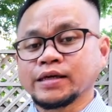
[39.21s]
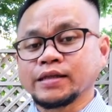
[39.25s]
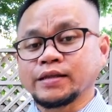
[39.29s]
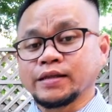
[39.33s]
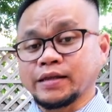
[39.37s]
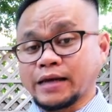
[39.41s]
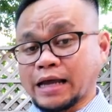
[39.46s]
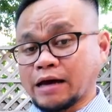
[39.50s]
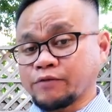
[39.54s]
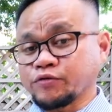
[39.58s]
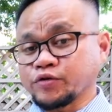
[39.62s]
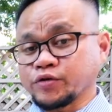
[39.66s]

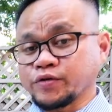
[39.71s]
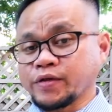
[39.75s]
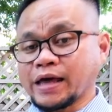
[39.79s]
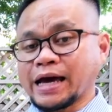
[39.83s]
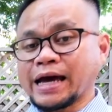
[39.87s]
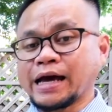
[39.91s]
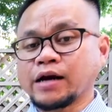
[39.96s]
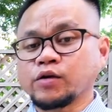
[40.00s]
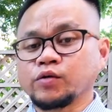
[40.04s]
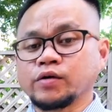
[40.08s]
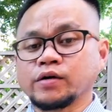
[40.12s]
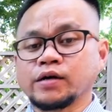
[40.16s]
And after
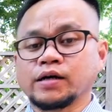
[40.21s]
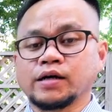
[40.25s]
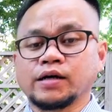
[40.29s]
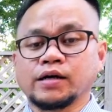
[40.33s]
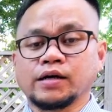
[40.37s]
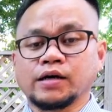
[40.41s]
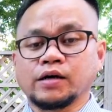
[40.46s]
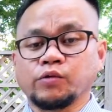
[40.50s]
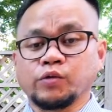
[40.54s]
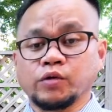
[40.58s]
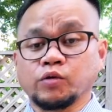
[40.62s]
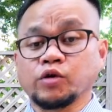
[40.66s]
that,
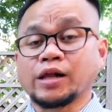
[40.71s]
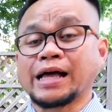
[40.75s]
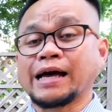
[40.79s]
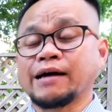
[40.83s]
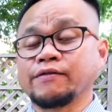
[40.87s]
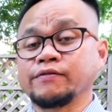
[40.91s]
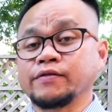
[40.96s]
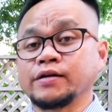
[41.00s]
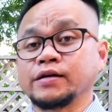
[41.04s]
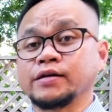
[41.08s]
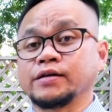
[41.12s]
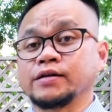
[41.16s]
we will
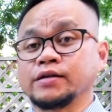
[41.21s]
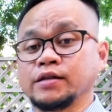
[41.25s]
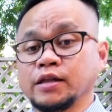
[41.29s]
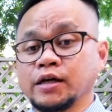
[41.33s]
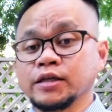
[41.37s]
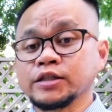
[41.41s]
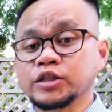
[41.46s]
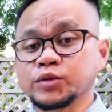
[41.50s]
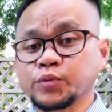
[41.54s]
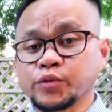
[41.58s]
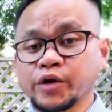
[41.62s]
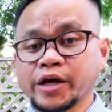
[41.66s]
have a
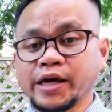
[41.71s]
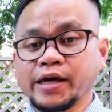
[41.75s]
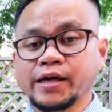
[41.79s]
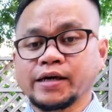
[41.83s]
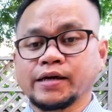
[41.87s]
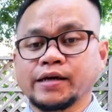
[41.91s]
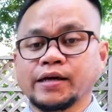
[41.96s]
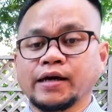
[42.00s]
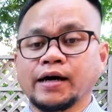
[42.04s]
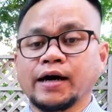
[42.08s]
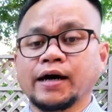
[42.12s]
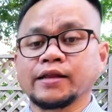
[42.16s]
lunch break
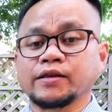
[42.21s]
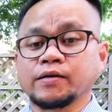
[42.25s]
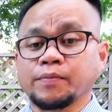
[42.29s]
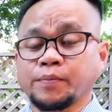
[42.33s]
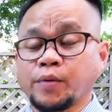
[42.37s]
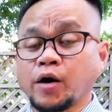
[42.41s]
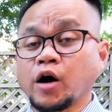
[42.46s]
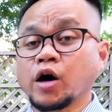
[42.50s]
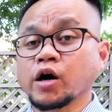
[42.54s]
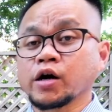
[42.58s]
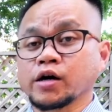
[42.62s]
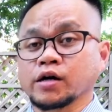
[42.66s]
at the
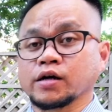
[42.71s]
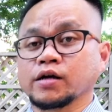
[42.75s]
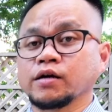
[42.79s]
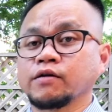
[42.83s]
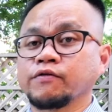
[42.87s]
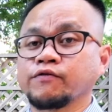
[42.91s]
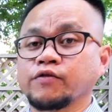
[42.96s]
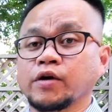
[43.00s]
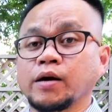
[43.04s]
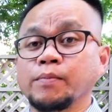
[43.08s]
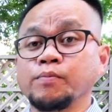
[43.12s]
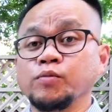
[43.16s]
park
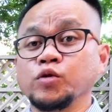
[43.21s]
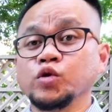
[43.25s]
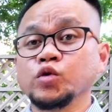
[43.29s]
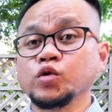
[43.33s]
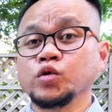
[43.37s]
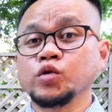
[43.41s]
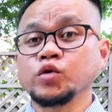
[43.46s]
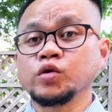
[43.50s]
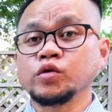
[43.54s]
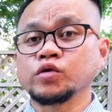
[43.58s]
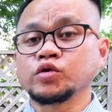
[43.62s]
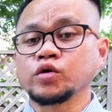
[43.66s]
from
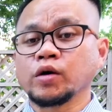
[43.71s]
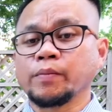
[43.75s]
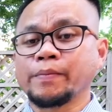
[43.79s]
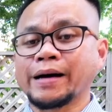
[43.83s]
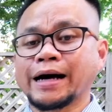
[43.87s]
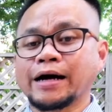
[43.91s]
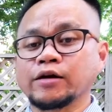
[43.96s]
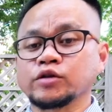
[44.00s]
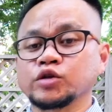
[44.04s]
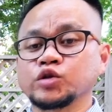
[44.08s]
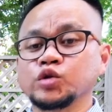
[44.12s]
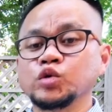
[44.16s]
noon to
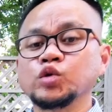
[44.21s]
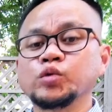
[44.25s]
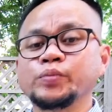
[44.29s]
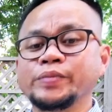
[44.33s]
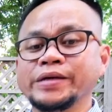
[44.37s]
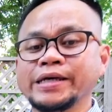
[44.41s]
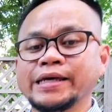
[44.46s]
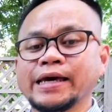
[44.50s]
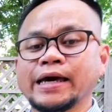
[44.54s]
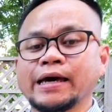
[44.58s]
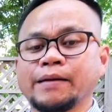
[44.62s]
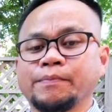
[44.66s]
about 2
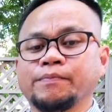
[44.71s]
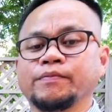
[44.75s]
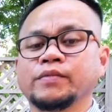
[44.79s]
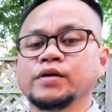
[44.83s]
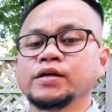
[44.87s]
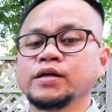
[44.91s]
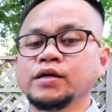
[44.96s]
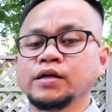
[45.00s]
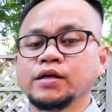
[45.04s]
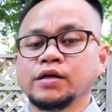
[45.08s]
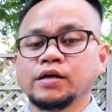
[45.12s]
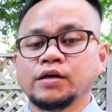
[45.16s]
p.m.
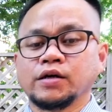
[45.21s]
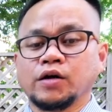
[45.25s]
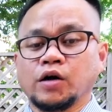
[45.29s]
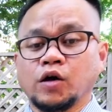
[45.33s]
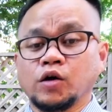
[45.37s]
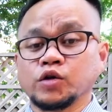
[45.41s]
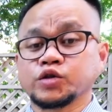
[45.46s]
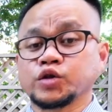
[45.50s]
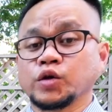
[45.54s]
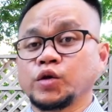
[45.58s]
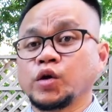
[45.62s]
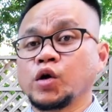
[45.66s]

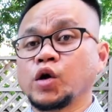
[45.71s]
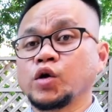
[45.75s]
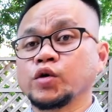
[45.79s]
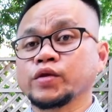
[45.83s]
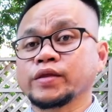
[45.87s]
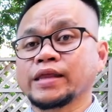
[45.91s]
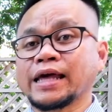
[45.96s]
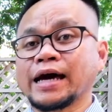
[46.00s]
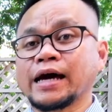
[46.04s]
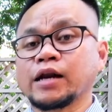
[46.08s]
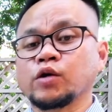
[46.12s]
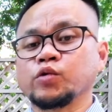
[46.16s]
Also
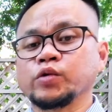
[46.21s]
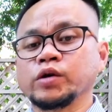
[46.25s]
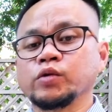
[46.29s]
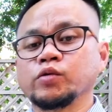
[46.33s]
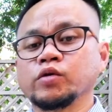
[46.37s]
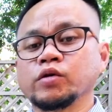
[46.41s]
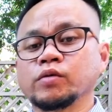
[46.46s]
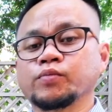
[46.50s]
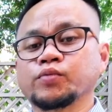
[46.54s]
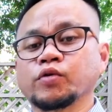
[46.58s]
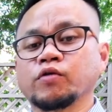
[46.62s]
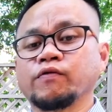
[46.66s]
note that we
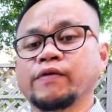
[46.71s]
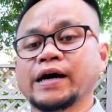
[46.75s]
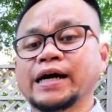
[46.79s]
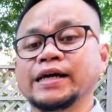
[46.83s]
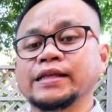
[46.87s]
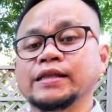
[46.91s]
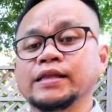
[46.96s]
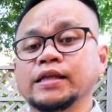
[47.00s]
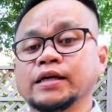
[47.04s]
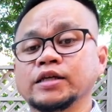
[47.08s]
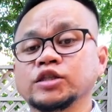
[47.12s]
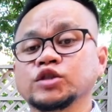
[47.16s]
will
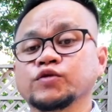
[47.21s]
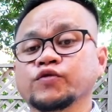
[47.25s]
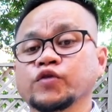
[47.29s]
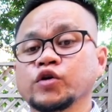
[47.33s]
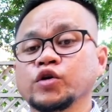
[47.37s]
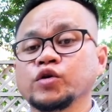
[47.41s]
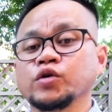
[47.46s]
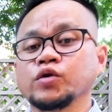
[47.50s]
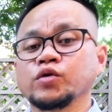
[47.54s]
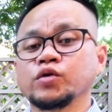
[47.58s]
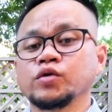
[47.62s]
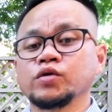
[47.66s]
provide lunch for
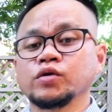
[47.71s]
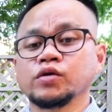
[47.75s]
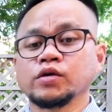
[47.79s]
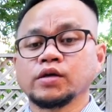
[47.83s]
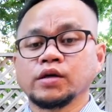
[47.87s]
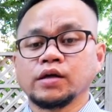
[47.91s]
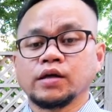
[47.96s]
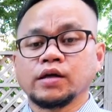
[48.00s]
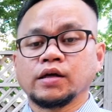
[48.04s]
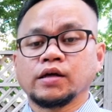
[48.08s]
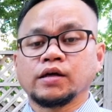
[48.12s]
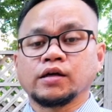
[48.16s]
you,
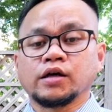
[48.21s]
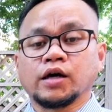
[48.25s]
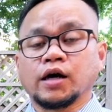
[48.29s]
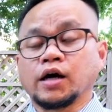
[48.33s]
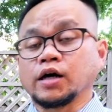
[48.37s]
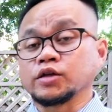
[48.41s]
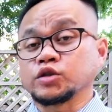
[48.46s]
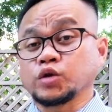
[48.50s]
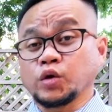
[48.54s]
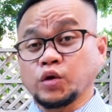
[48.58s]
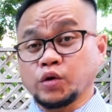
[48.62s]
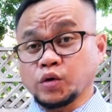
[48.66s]

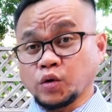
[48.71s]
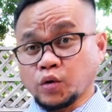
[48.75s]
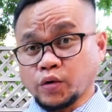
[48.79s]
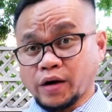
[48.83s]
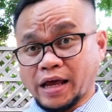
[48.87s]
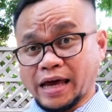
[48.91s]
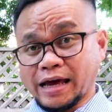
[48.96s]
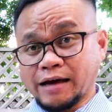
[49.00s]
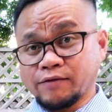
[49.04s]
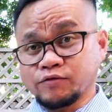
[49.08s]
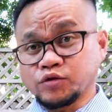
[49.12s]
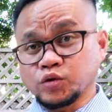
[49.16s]
so you don't
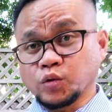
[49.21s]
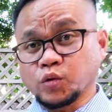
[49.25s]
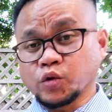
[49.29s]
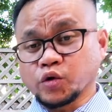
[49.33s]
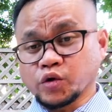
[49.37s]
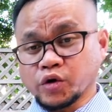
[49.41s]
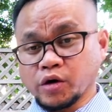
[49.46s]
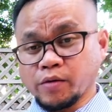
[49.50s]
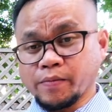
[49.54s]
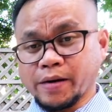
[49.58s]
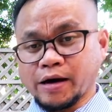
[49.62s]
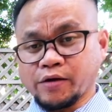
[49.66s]
have to
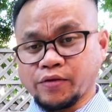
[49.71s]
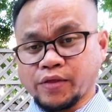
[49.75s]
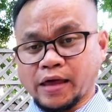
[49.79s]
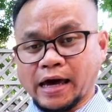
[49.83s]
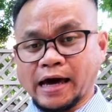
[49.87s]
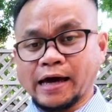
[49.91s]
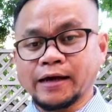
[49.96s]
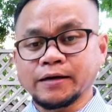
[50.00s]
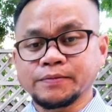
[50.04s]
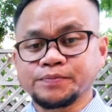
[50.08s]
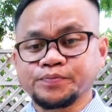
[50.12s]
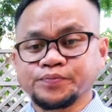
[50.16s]
worry about
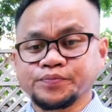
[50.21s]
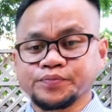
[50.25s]
that.